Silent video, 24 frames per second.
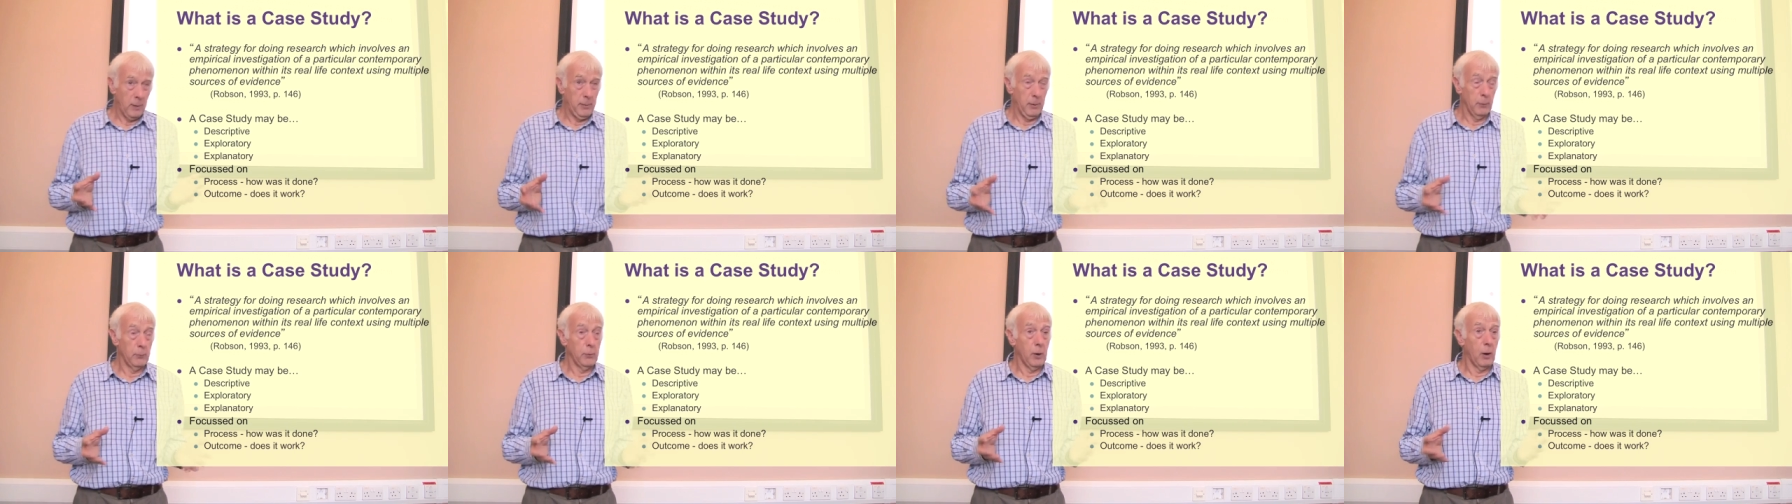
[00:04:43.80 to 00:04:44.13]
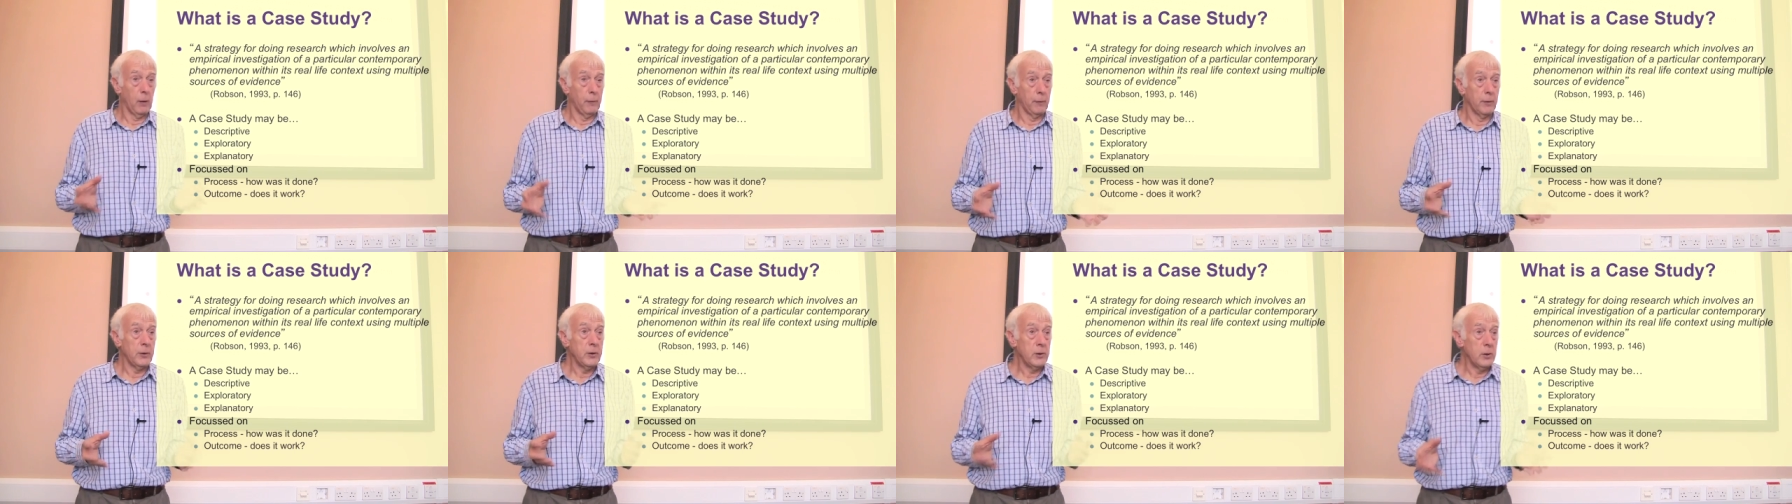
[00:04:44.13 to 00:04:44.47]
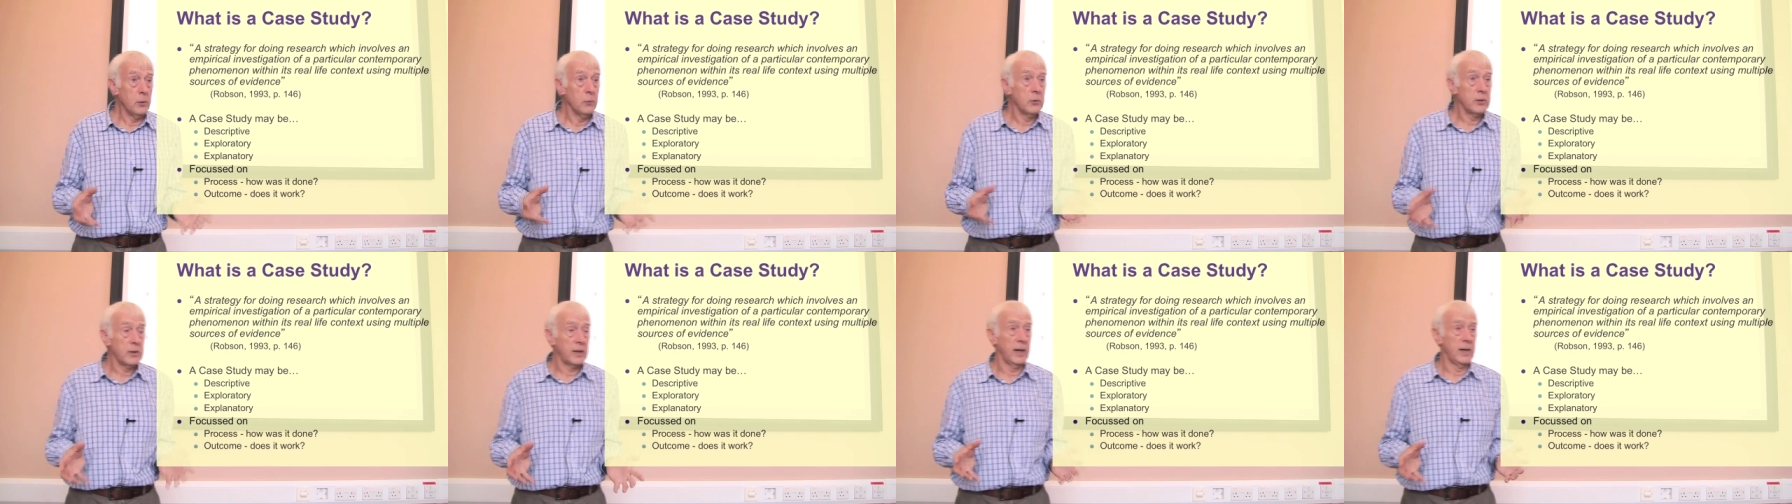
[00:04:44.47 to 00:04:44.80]
why people often
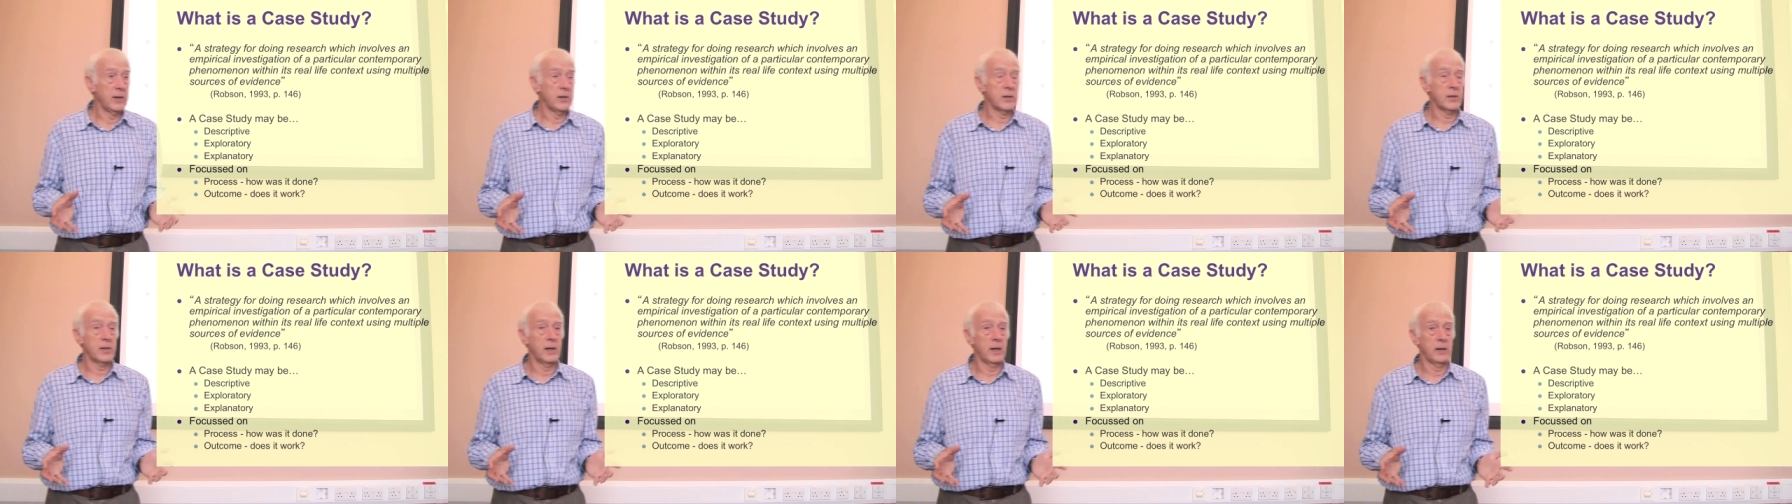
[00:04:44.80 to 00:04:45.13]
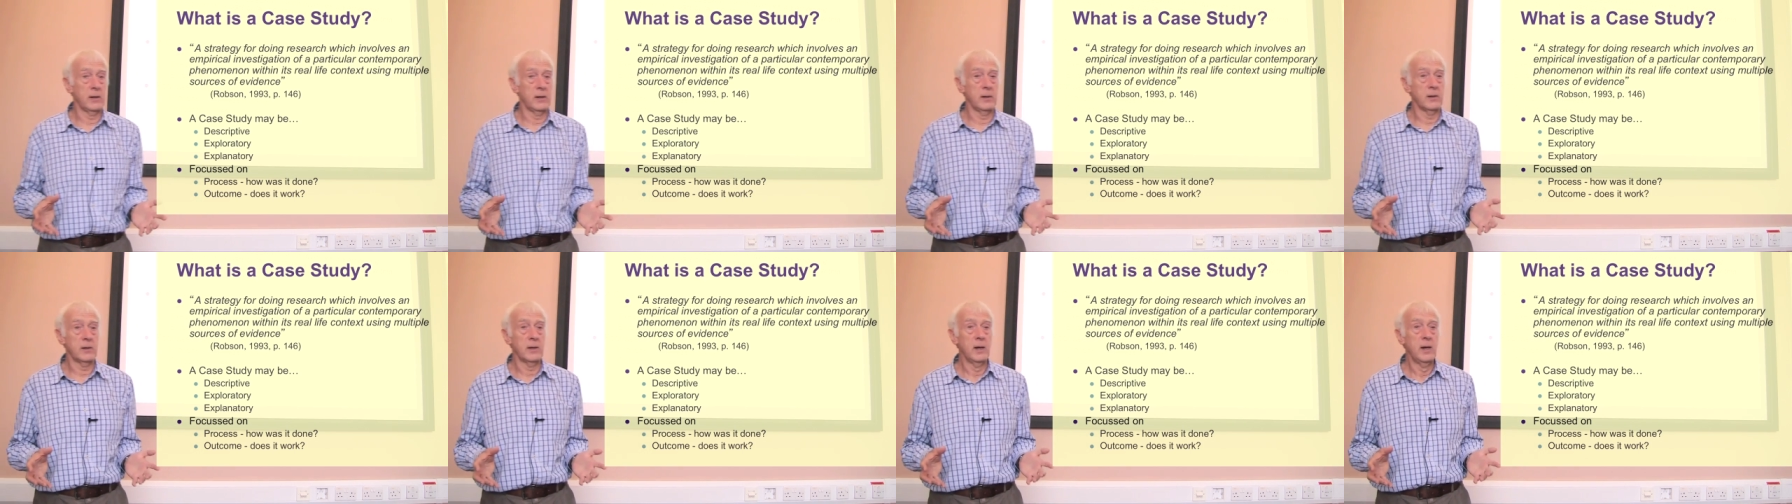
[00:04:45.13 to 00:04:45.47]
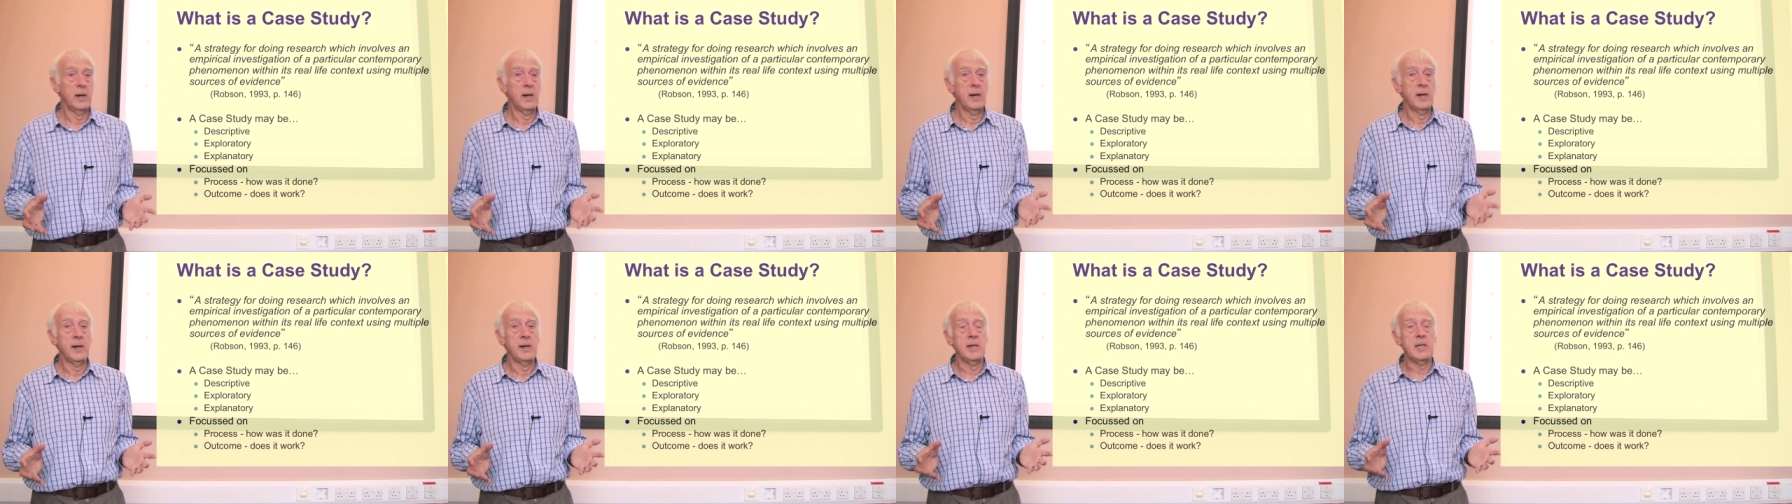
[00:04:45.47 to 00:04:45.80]
use case studies
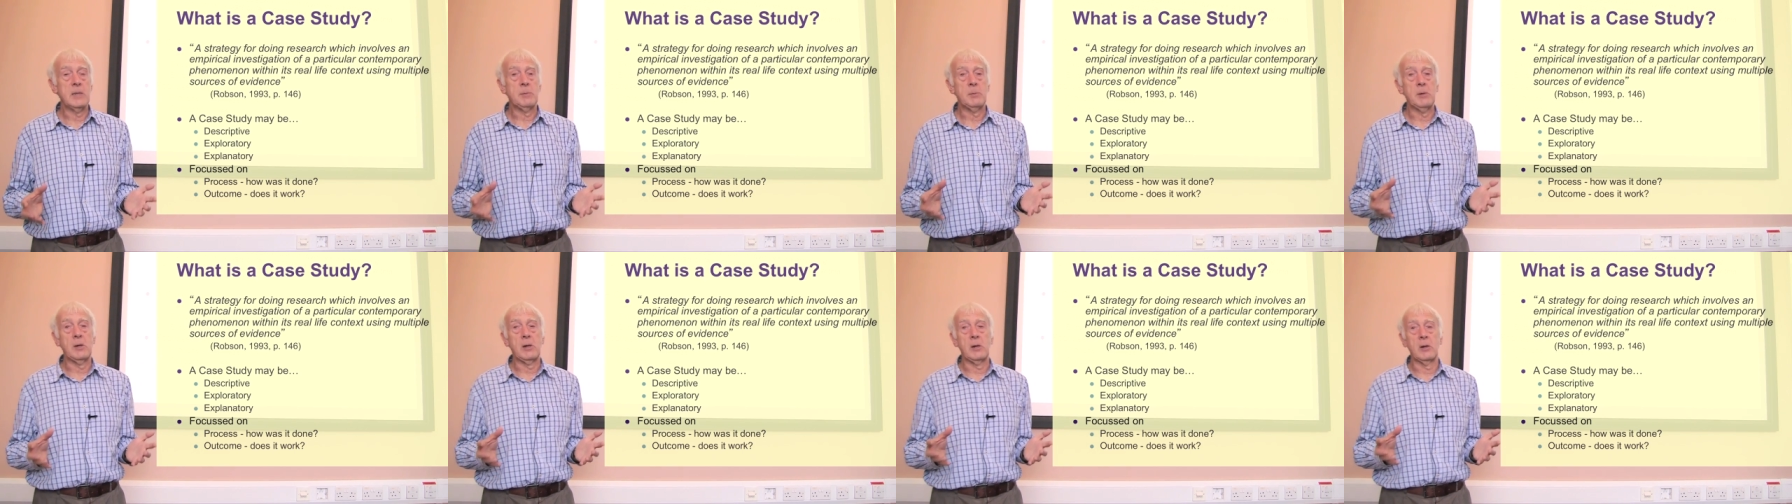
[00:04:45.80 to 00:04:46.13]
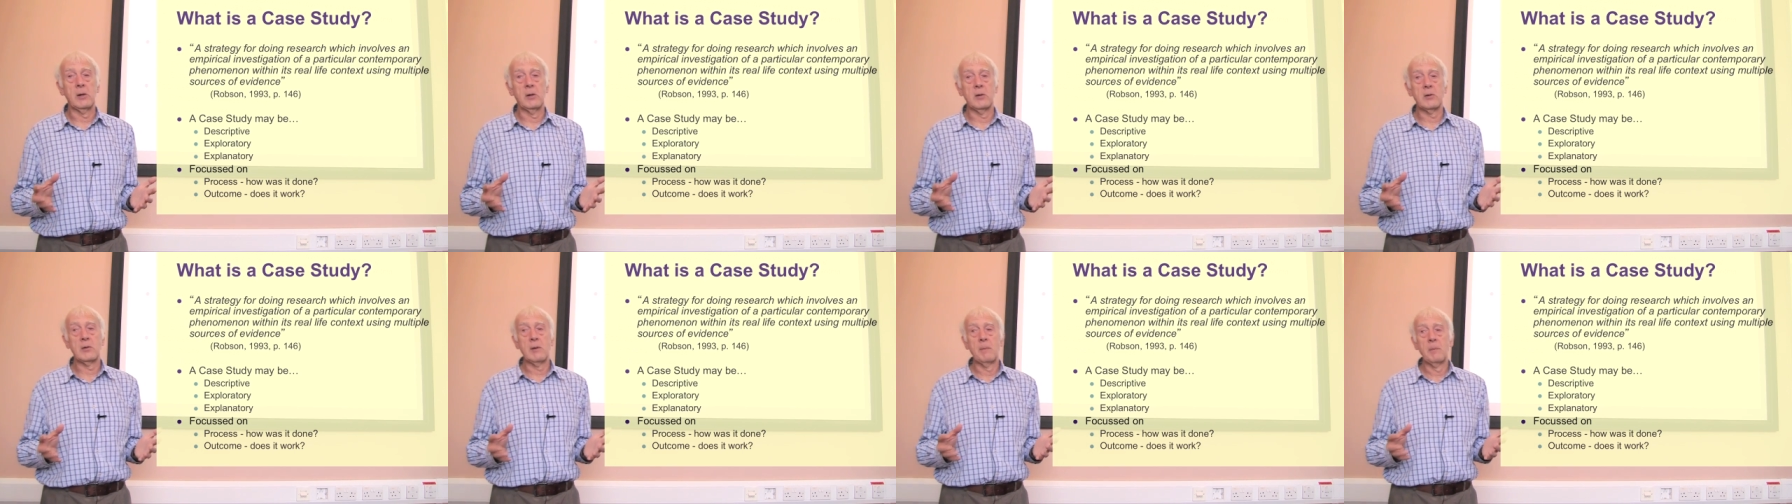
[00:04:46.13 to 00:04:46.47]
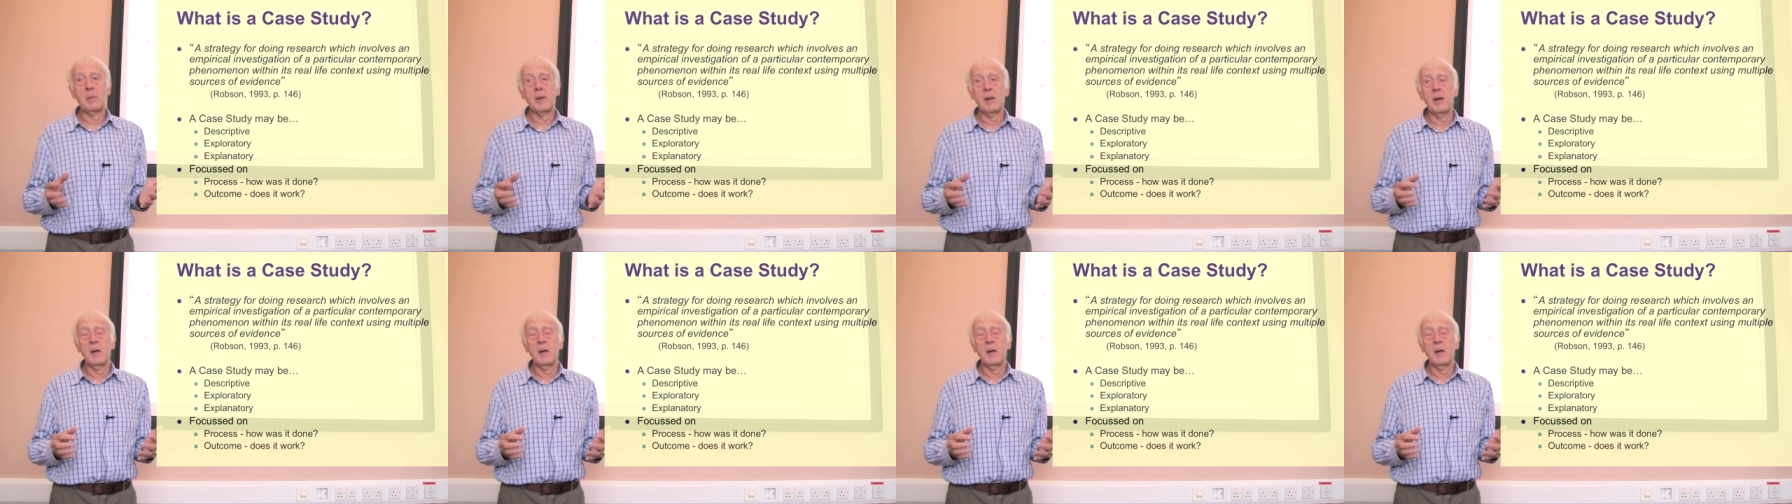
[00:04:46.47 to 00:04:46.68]
is because